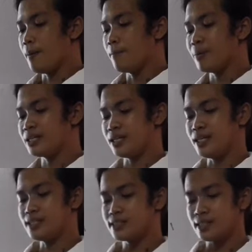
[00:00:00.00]
but
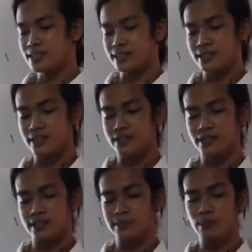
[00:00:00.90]
its
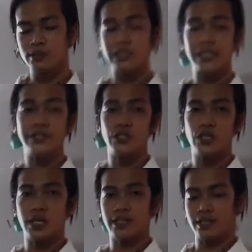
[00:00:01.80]
existence is mostly
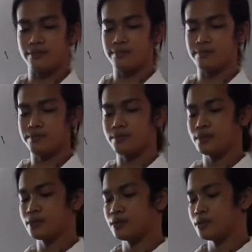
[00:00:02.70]
rejected.
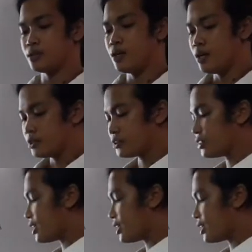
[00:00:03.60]
So the